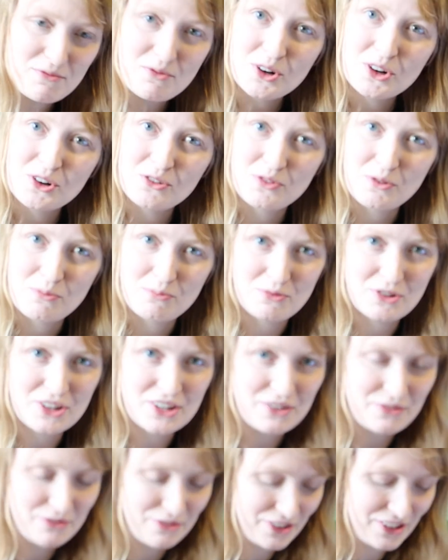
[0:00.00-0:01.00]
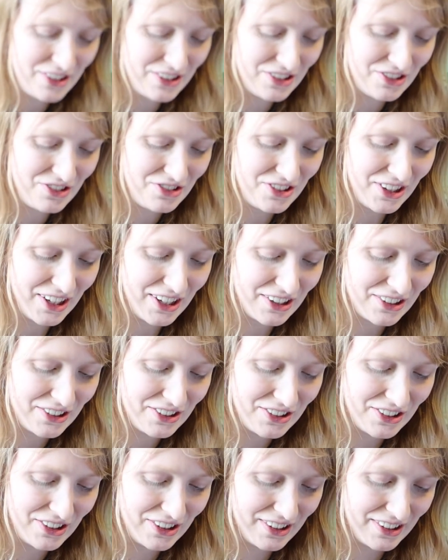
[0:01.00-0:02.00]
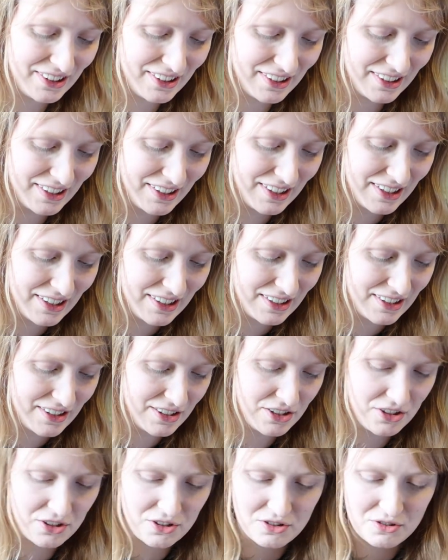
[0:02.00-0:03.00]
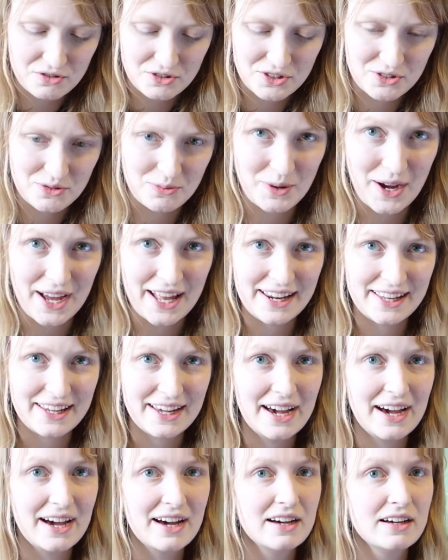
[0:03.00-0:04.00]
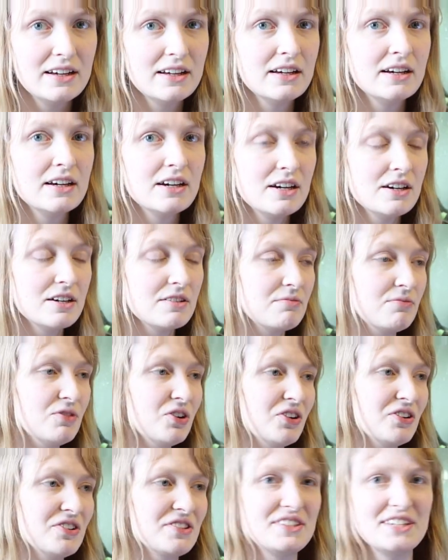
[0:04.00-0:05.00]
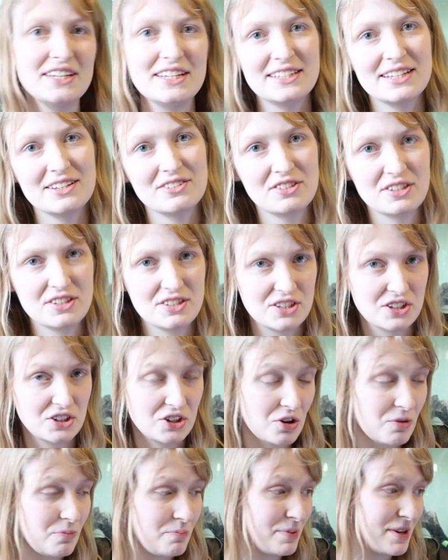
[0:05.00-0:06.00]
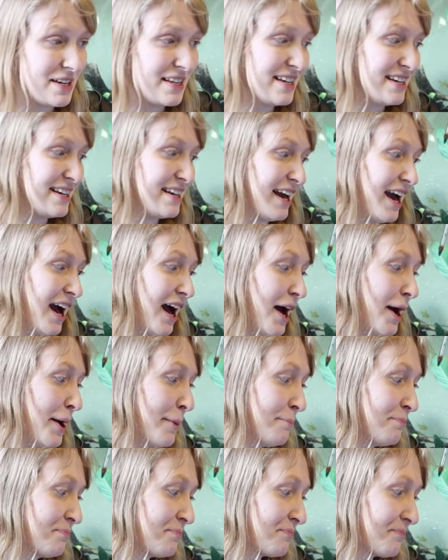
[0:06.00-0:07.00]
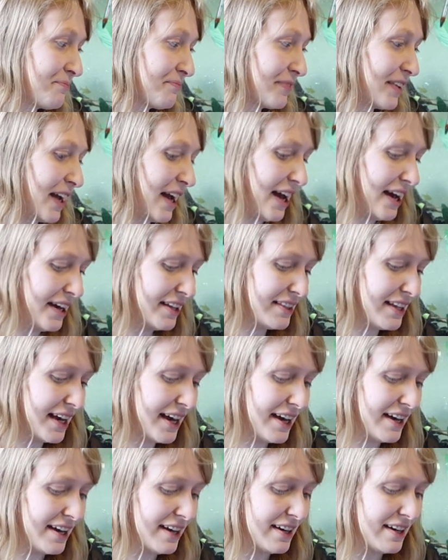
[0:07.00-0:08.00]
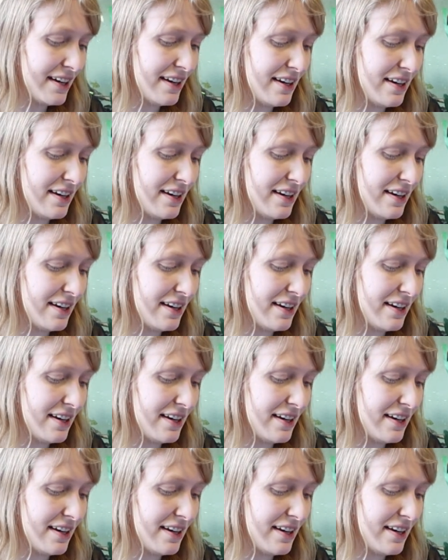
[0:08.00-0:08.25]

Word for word: more of a brief introduction to Somalia not as detailed as it could be um, and they're